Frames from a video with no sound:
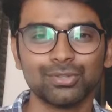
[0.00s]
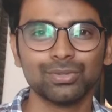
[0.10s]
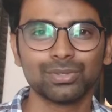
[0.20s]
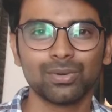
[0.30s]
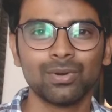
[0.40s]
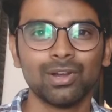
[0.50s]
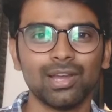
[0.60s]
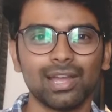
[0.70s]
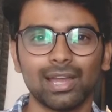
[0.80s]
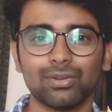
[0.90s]
do so,
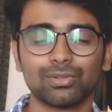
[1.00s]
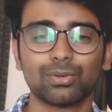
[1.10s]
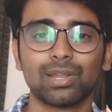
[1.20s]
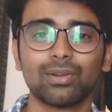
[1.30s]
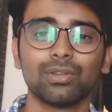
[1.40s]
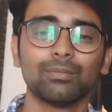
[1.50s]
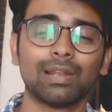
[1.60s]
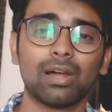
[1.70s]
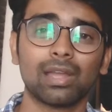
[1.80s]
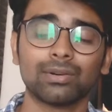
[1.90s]
and also click on the
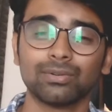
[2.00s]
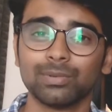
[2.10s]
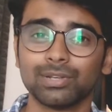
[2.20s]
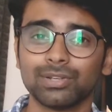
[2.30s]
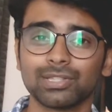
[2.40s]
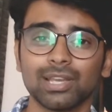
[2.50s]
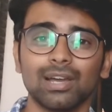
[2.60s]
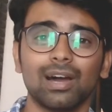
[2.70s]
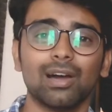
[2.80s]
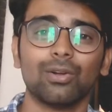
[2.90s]
bell icon because
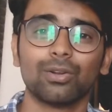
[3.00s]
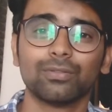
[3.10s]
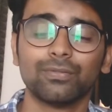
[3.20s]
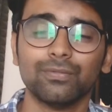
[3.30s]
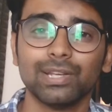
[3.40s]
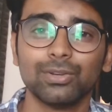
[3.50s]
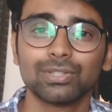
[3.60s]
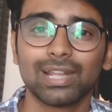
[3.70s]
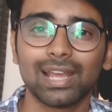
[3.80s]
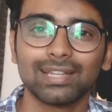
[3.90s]
a lot of
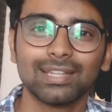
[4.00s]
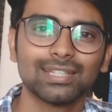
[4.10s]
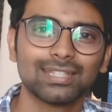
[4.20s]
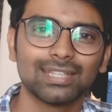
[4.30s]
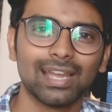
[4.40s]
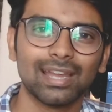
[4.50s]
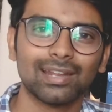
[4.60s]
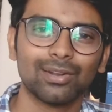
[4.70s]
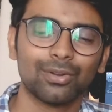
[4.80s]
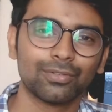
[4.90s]
videos like this
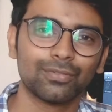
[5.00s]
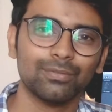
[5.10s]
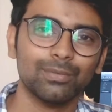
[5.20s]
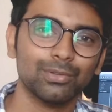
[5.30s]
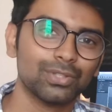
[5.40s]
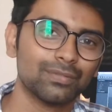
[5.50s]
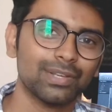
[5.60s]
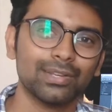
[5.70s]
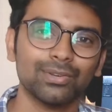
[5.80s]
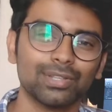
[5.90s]
and a lot of music
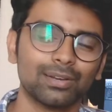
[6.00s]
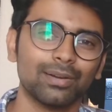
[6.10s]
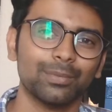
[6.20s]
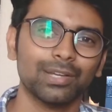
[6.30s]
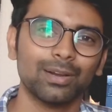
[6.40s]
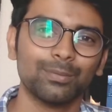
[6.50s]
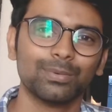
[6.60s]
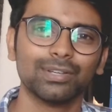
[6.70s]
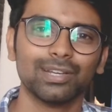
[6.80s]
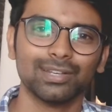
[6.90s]
videos are coming up
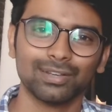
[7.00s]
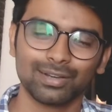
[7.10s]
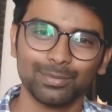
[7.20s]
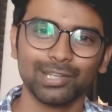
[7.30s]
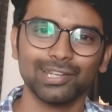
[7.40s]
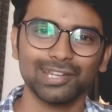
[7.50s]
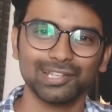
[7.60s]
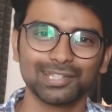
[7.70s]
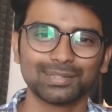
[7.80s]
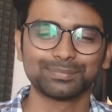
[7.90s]
in the coming
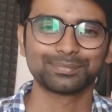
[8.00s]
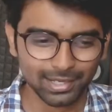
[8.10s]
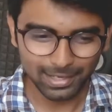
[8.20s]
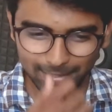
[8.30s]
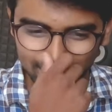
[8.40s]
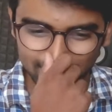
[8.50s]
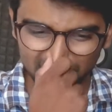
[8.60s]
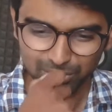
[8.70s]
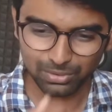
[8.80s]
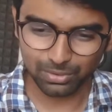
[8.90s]
days.
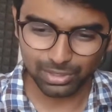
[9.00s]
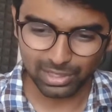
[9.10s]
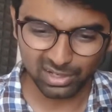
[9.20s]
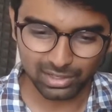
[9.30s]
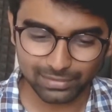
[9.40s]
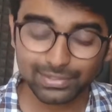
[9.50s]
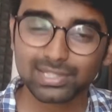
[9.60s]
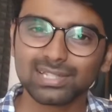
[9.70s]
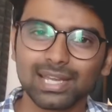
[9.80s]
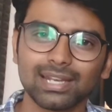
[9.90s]
Ever
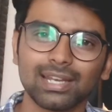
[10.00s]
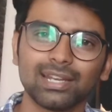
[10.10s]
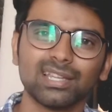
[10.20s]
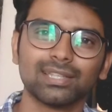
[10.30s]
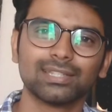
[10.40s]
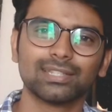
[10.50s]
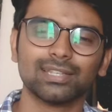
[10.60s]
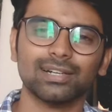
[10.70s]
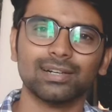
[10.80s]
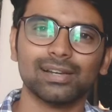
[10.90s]
since I did this
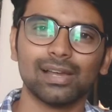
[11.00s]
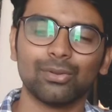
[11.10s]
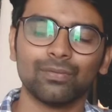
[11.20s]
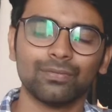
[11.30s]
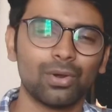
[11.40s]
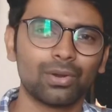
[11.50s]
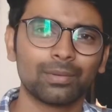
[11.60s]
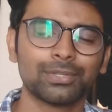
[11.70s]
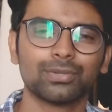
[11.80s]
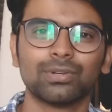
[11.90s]
vlog
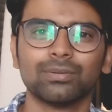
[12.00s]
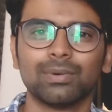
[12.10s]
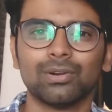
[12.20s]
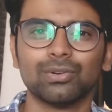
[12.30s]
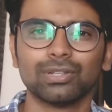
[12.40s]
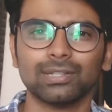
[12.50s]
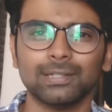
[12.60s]
episode about